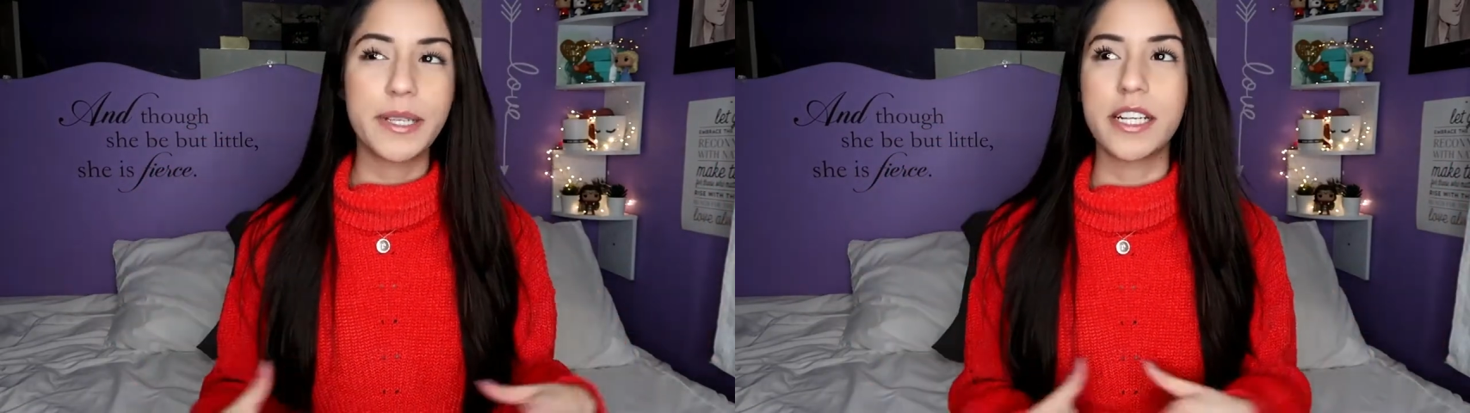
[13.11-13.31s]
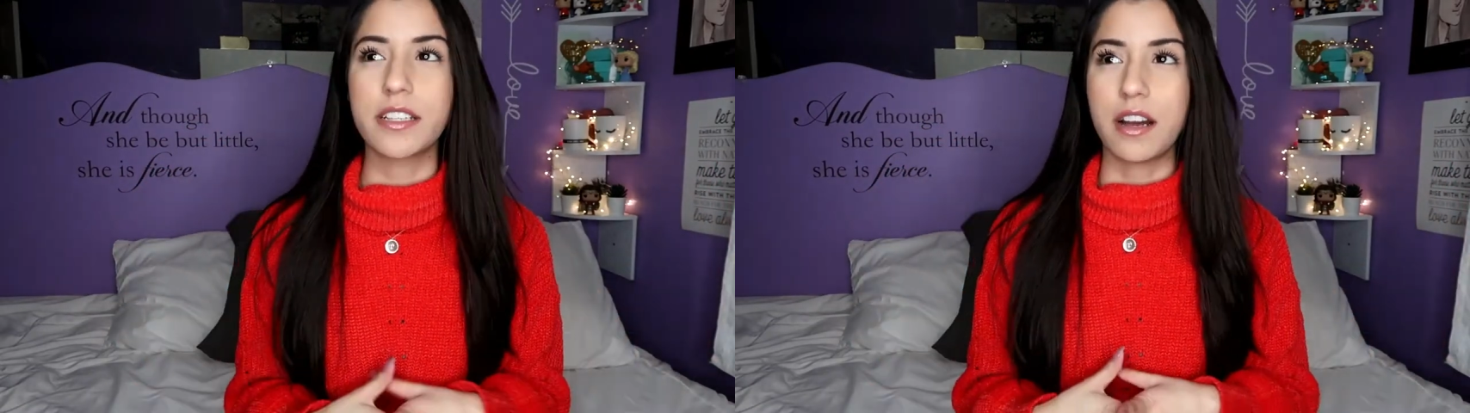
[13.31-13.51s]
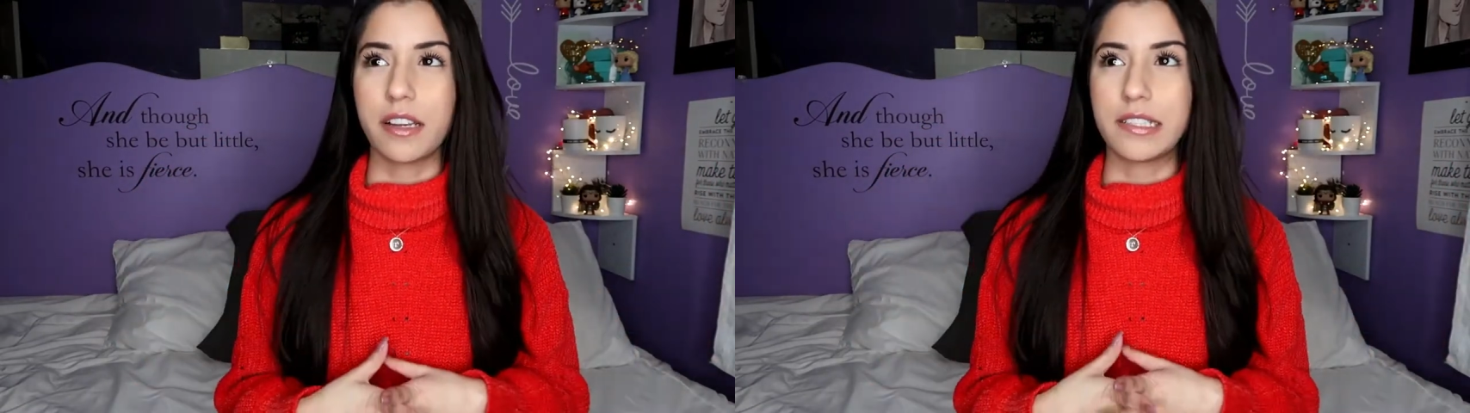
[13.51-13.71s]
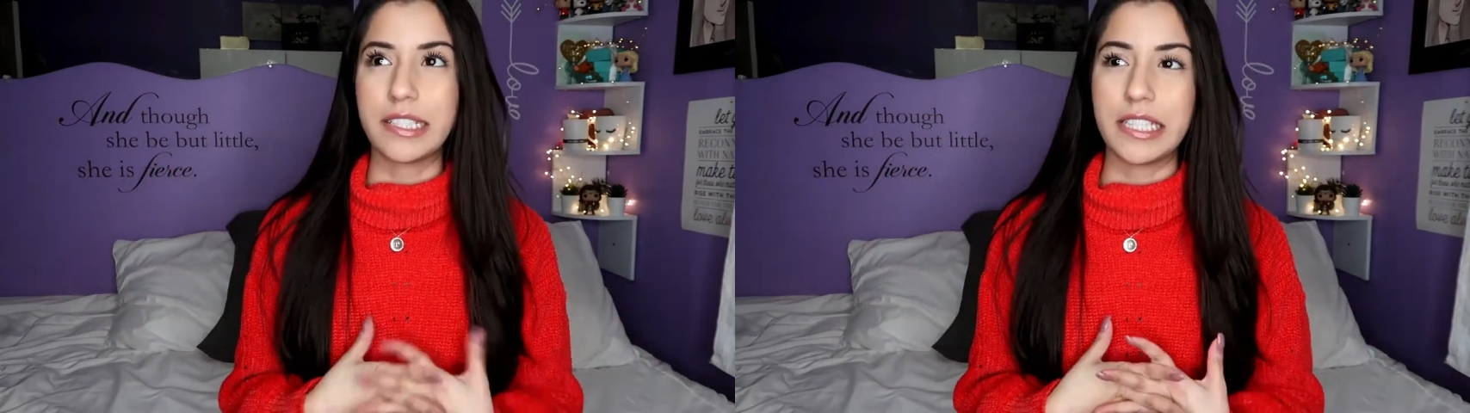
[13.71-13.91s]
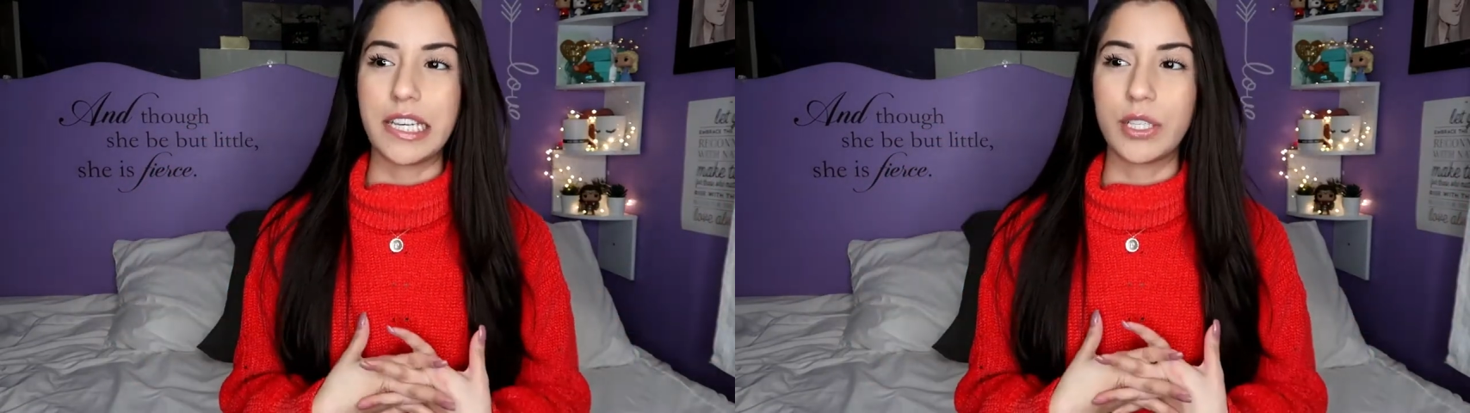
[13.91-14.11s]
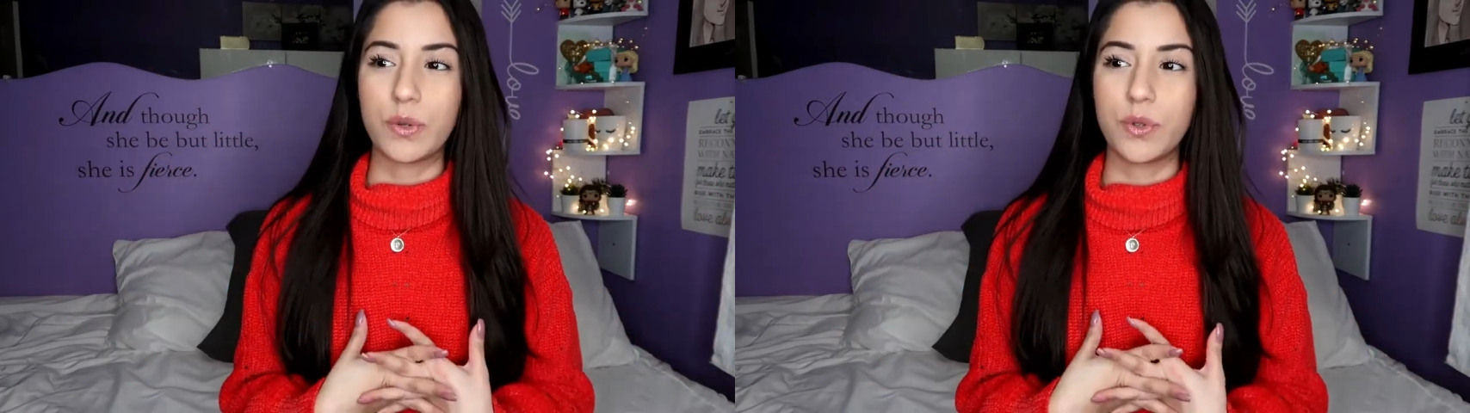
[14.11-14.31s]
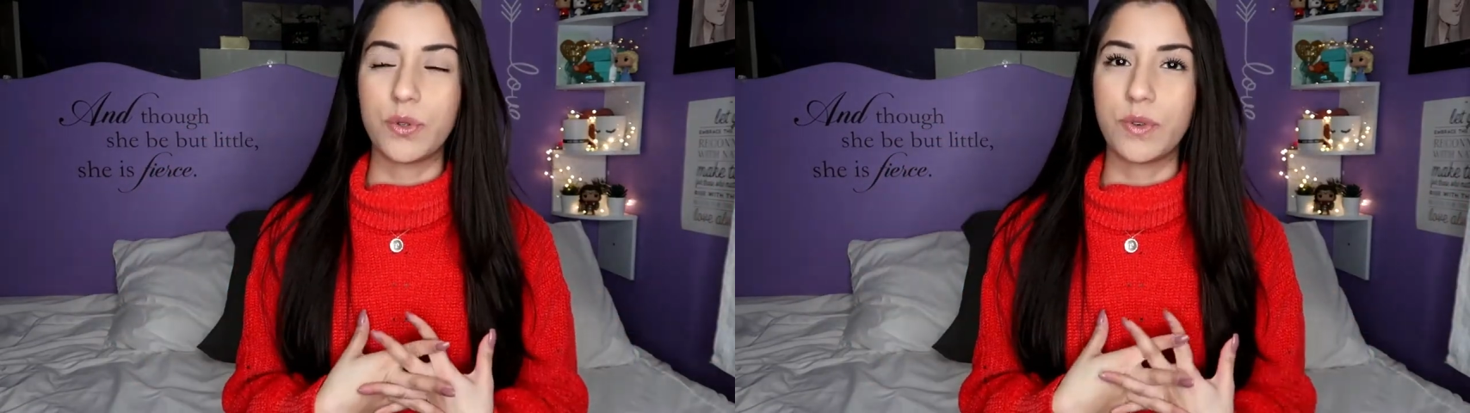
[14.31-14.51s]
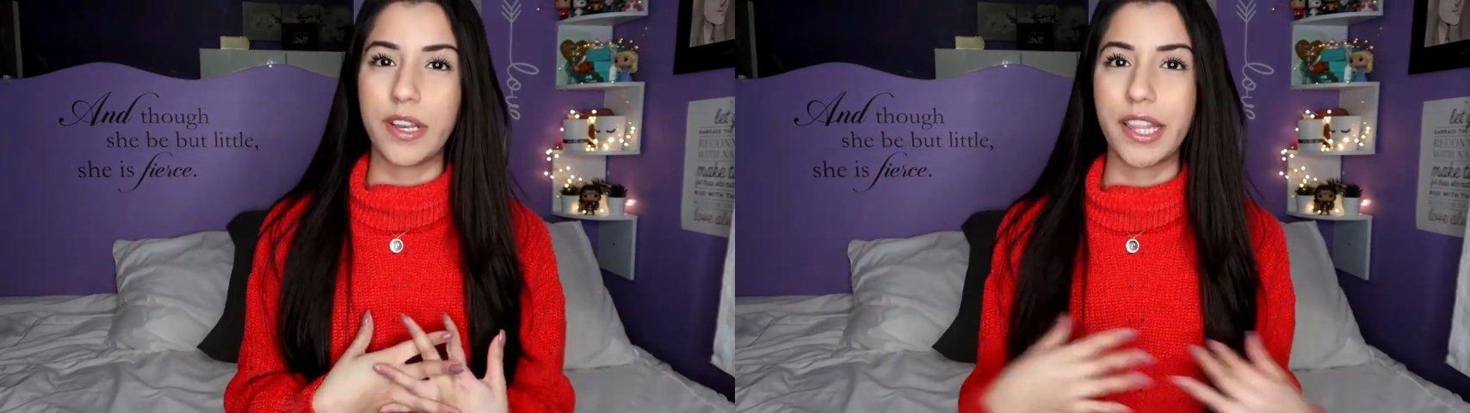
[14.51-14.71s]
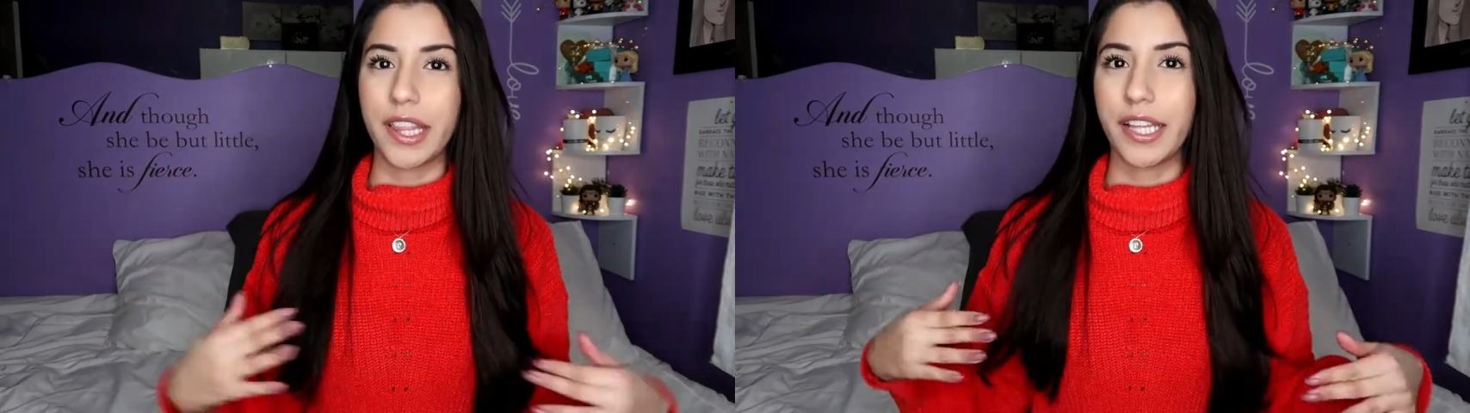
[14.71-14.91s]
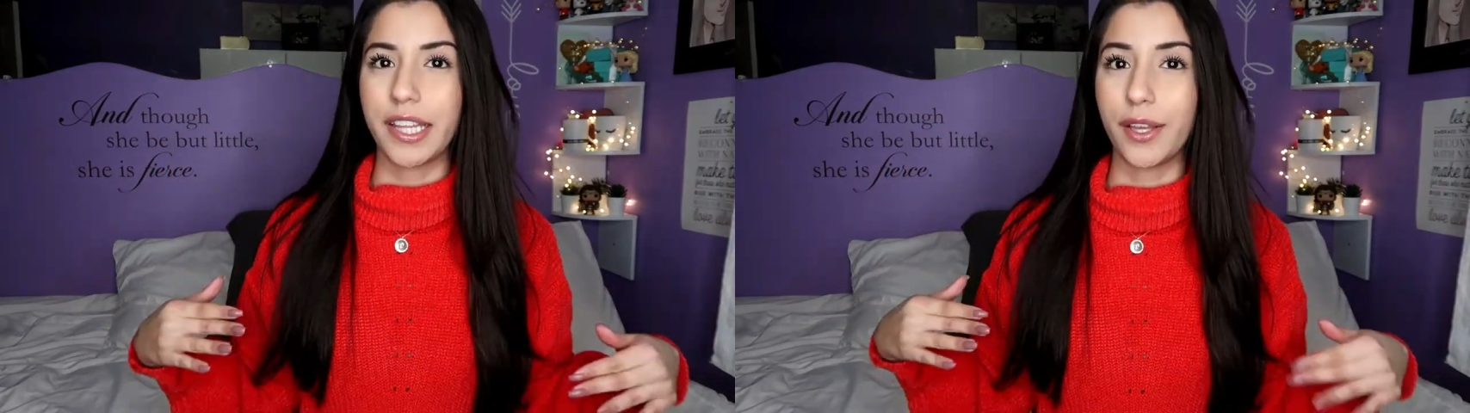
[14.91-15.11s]
because honestly I don't do
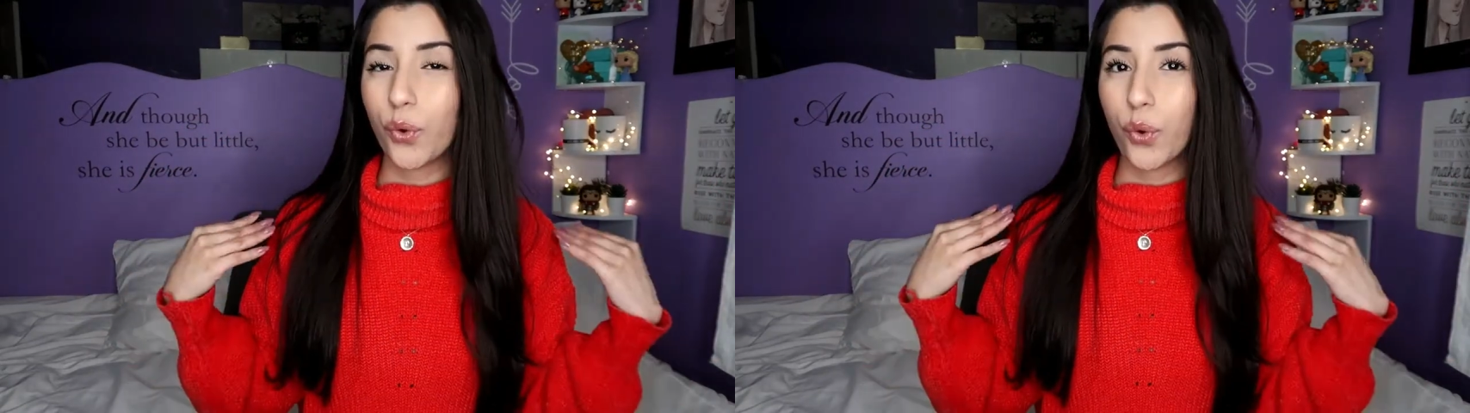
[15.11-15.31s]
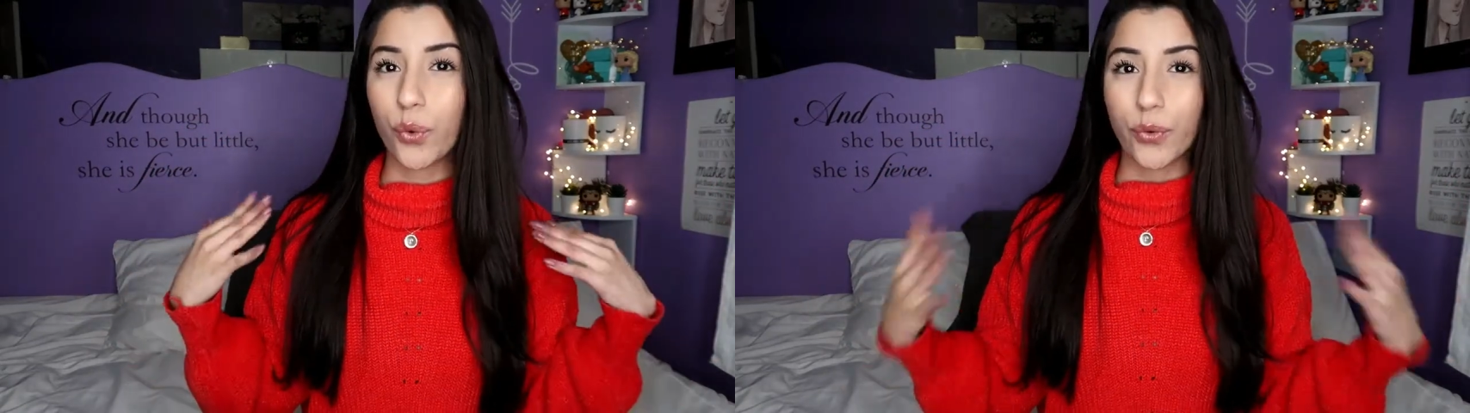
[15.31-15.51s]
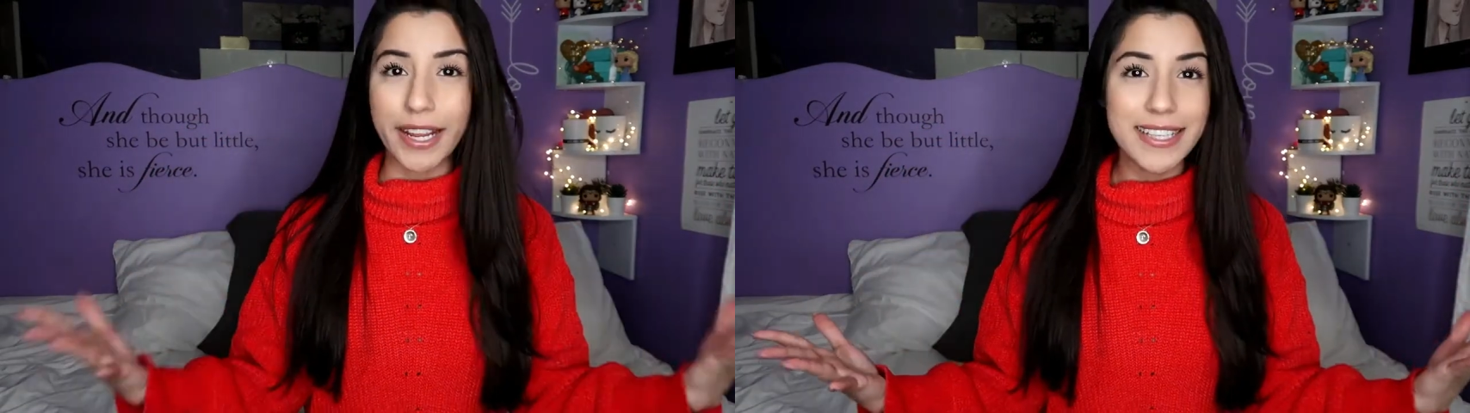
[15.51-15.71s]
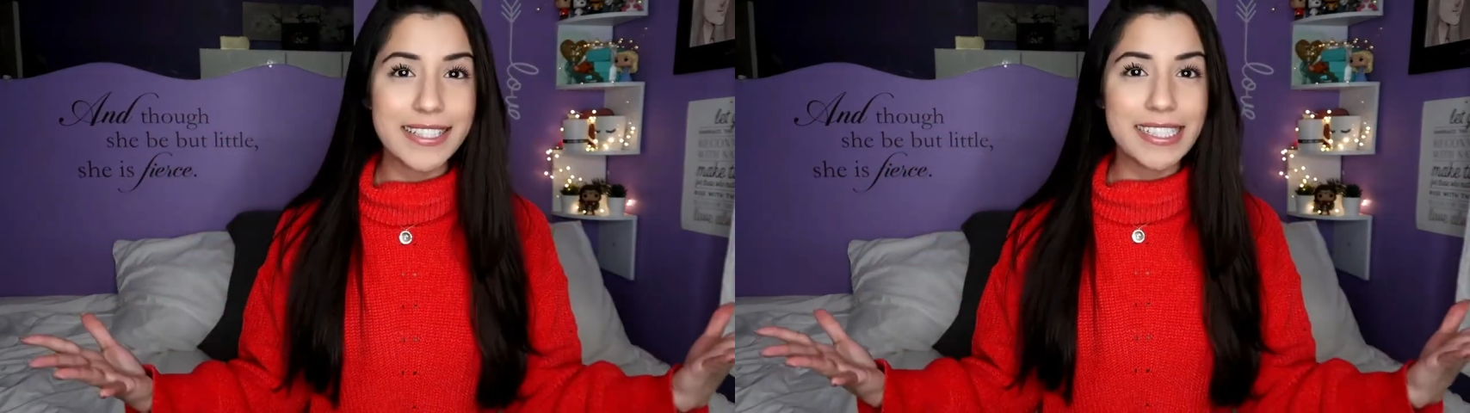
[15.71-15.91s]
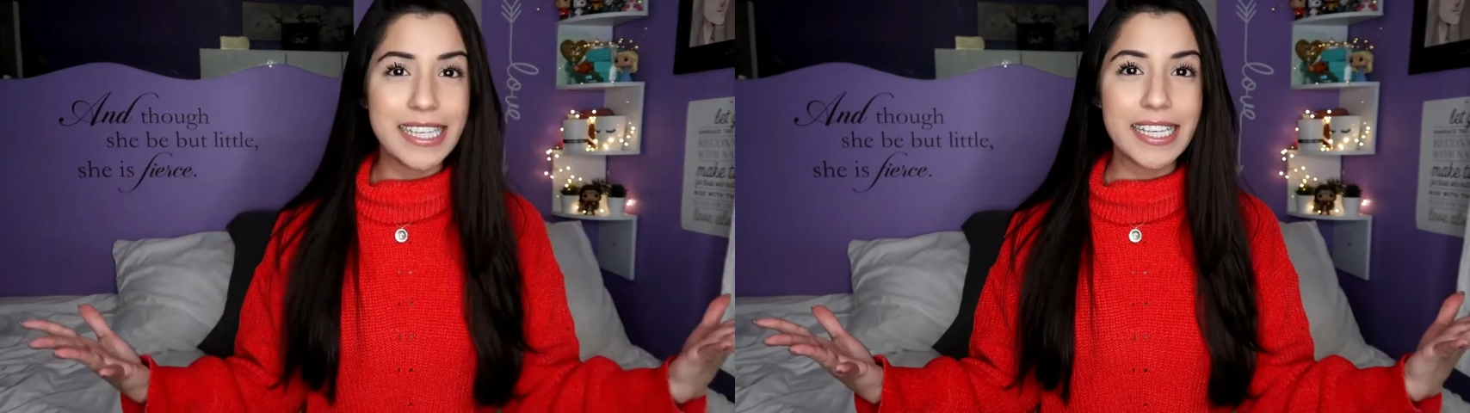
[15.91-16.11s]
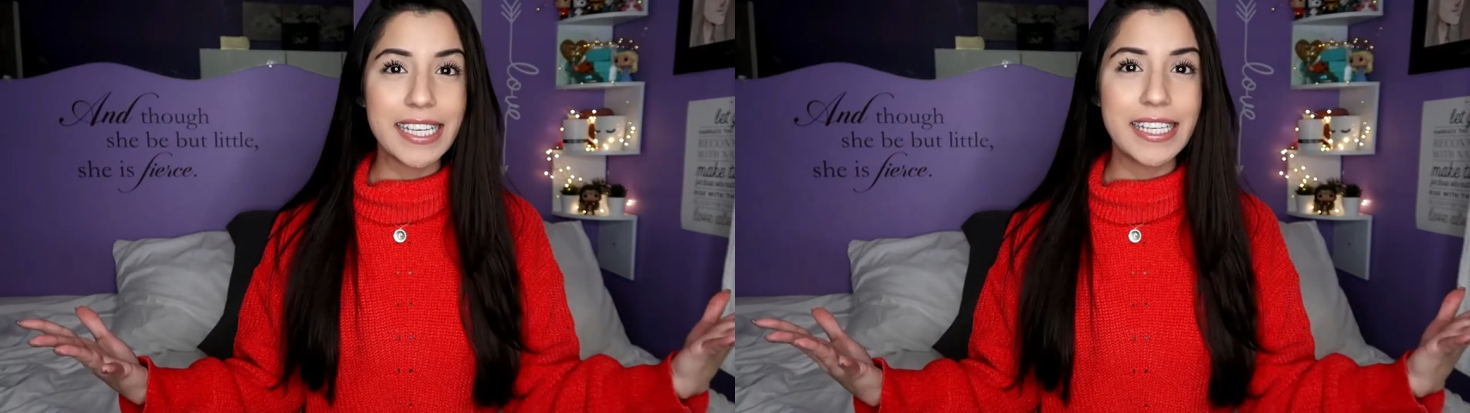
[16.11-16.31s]
anything like crazy.